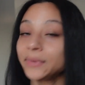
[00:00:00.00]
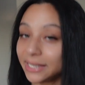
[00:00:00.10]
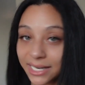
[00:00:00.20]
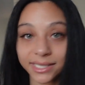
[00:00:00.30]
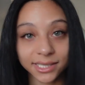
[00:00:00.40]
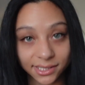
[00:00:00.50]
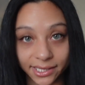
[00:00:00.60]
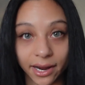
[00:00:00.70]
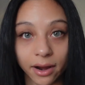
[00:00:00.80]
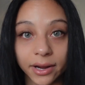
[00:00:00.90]
Yes, it's
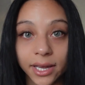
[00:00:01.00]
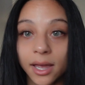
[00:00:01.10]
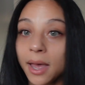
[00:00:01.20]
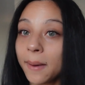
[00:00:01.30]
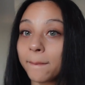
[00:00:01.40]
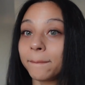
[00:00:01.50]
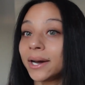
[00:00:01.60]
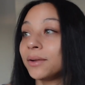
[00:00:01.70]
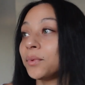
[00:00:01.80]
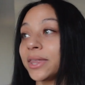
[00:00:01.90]
scary,
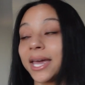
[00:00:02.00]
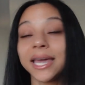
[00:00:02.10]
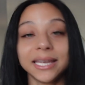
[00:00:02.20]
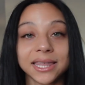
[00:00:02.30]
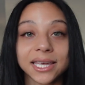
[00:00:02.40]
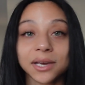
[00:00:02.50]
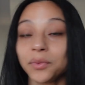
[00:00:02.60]
but with anything,